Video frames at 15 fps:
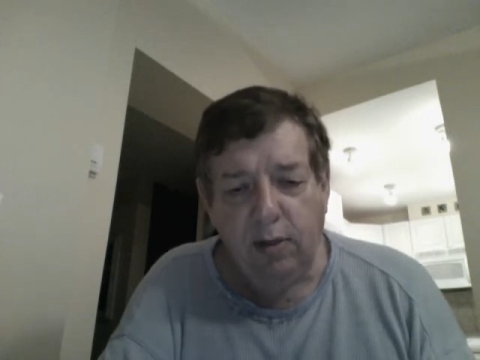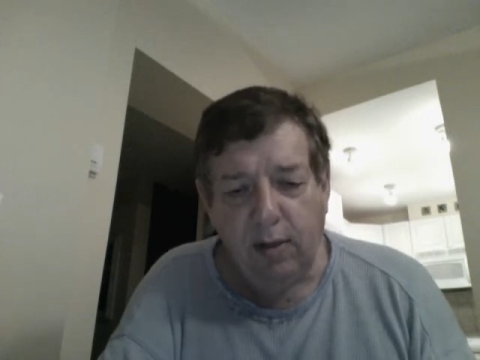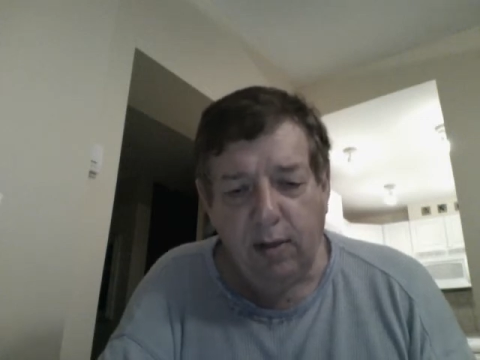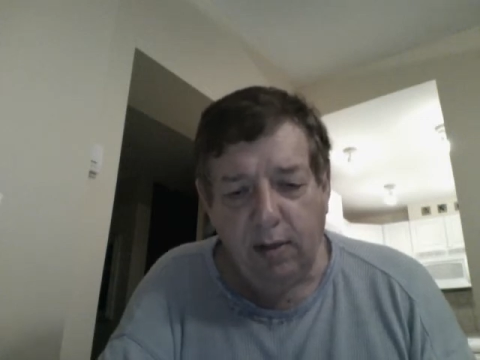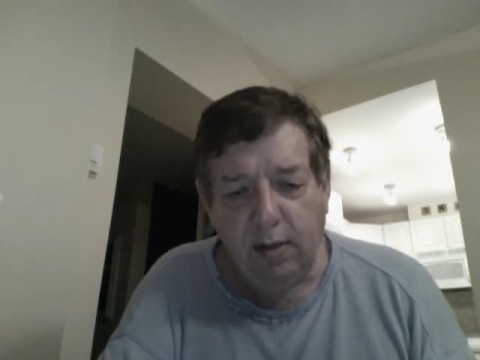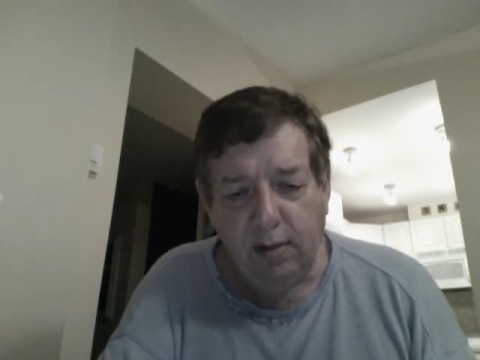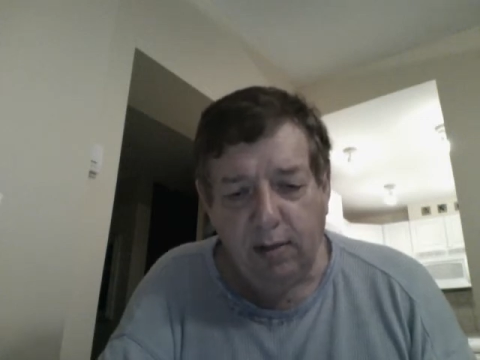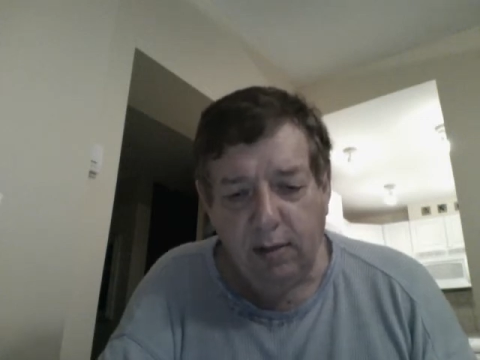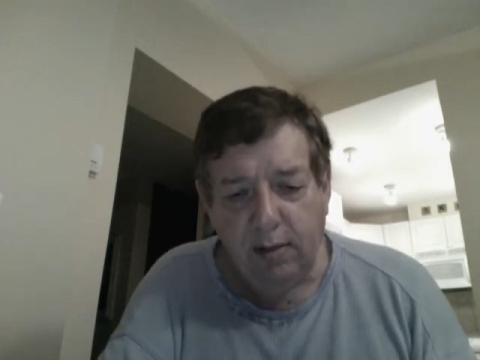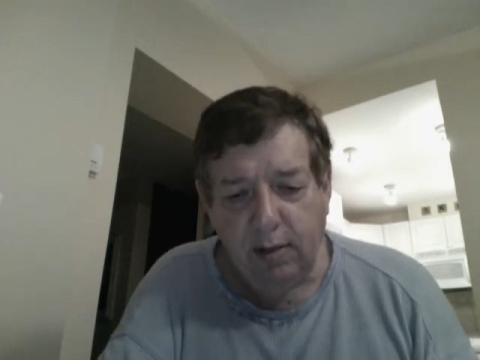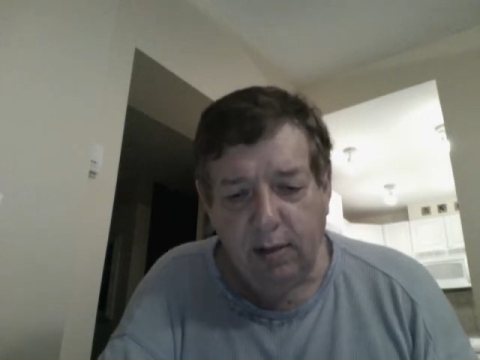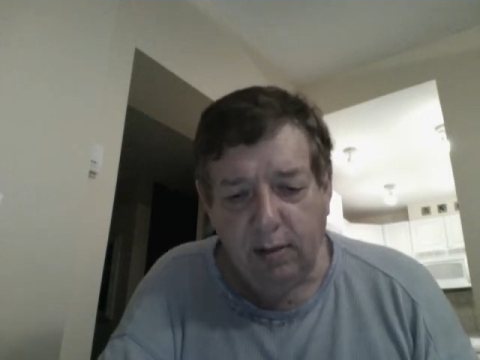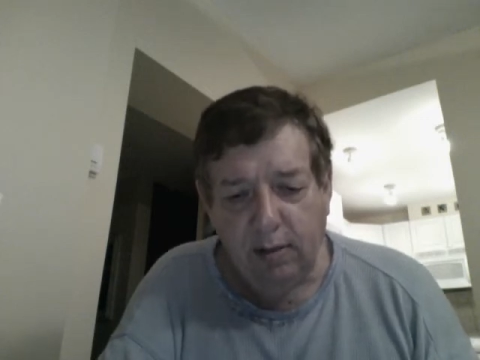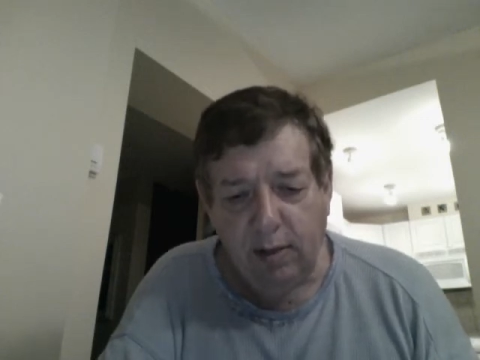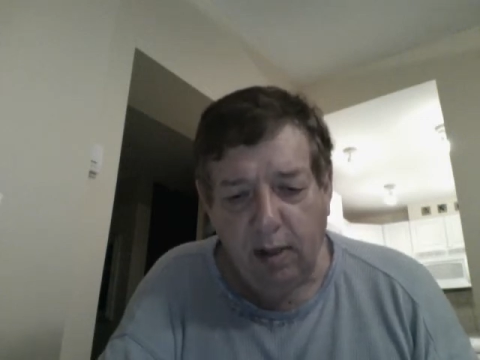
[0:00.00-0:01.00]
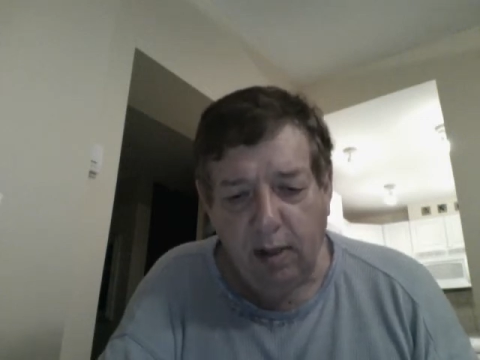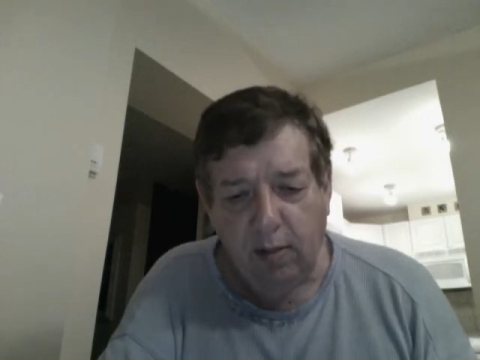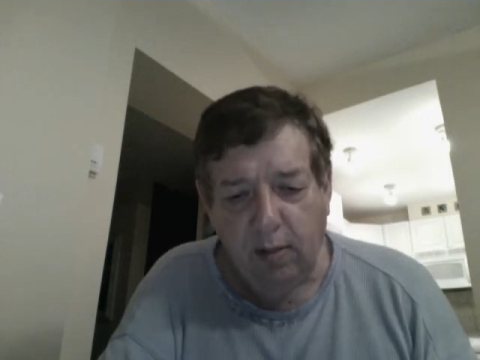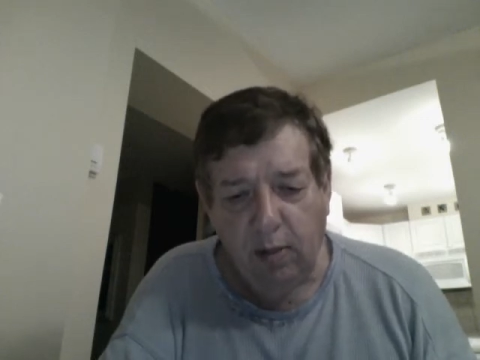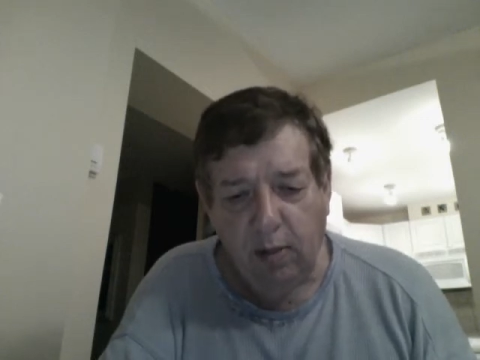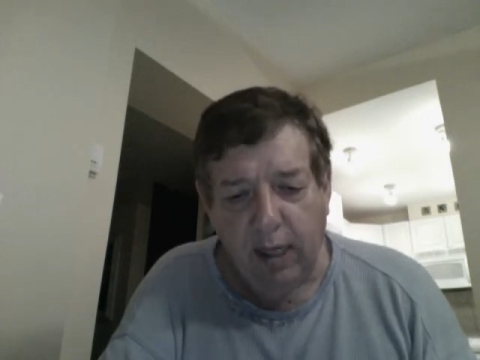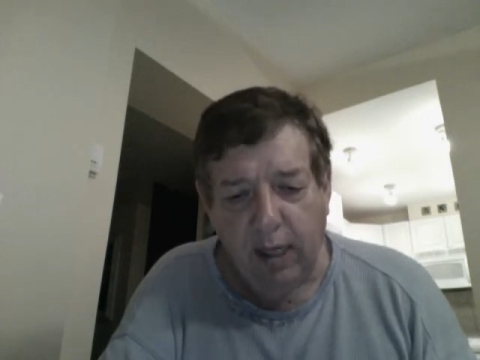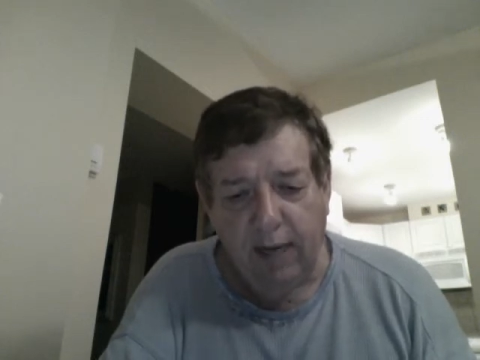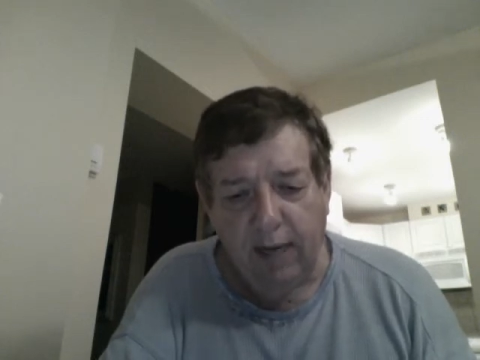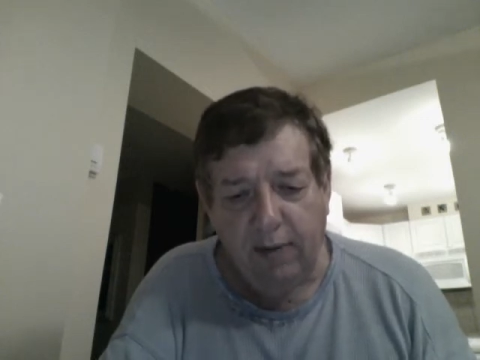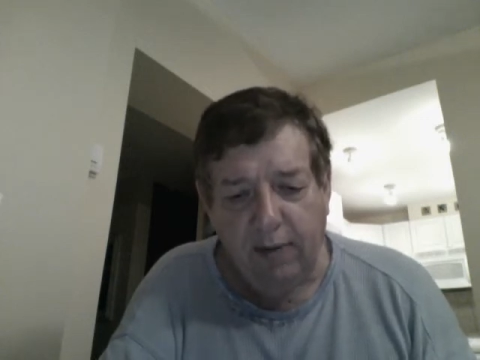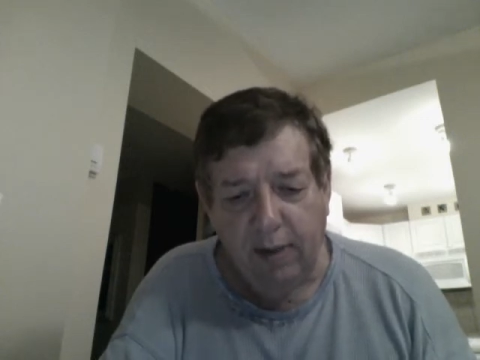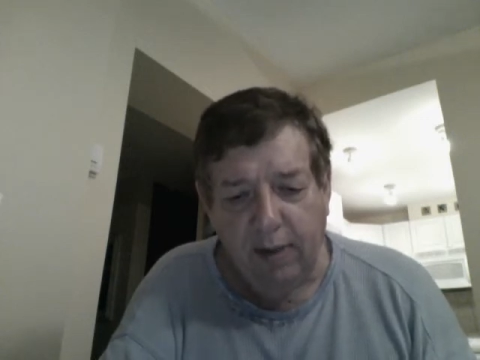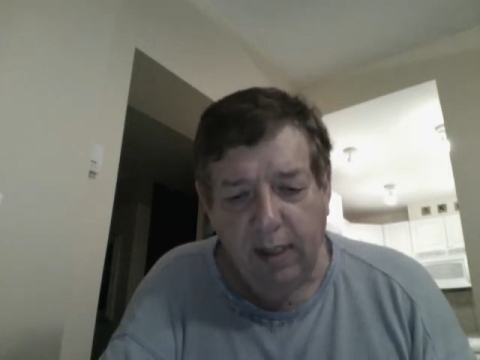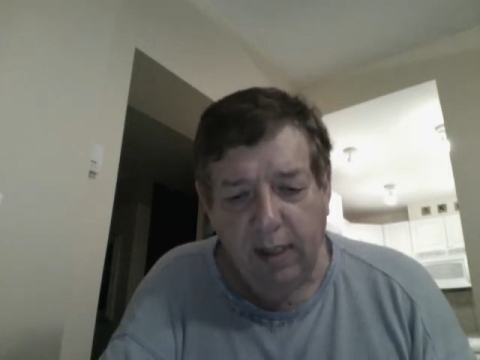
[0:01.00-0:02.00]
or or
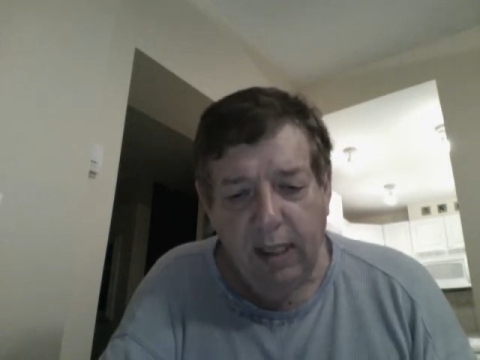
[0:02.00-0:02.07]
whatever.